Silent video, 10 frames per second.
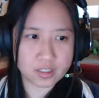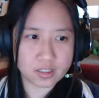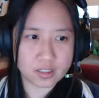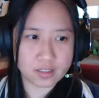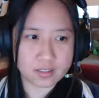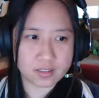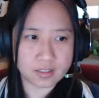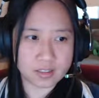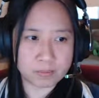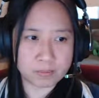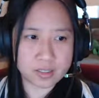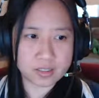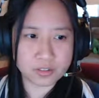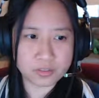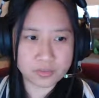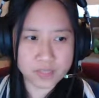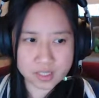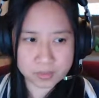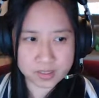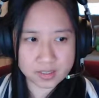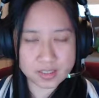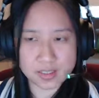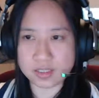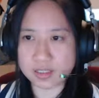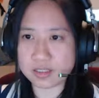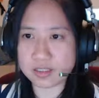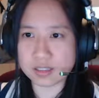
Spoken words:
a bit of visibility,